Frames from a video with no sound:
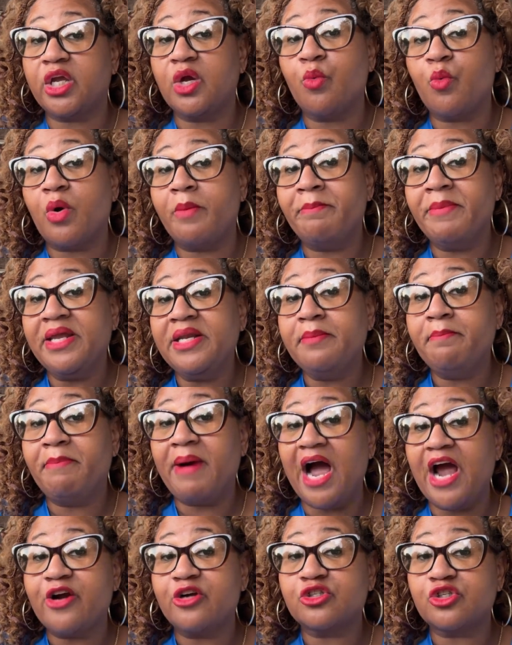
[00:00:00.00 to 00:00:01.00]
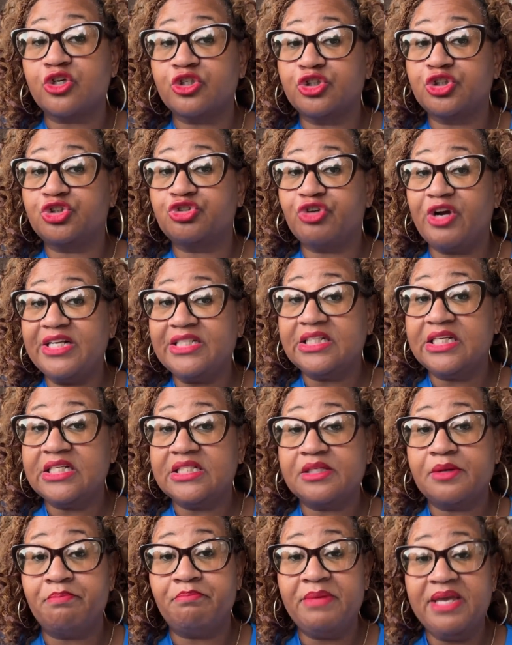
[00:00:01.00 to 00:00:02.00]
where many buyers are stretching
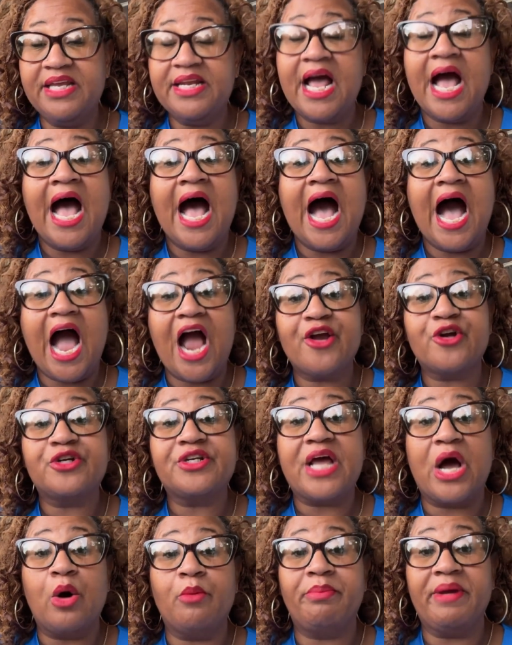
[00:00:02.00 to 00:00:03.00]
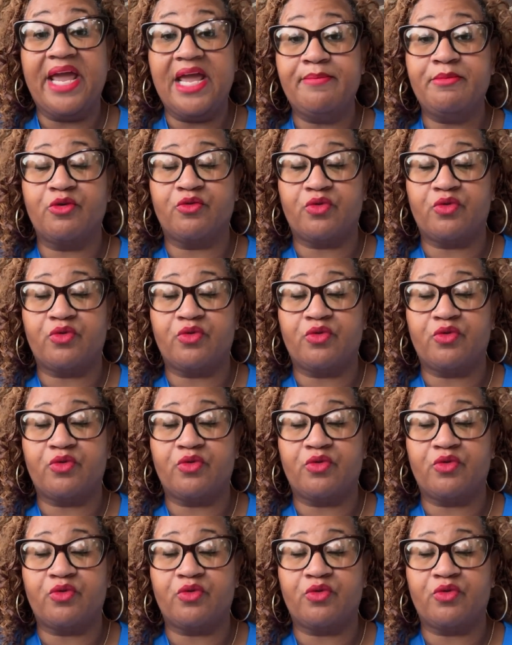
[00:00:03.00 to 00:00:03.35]
to meet higher down payment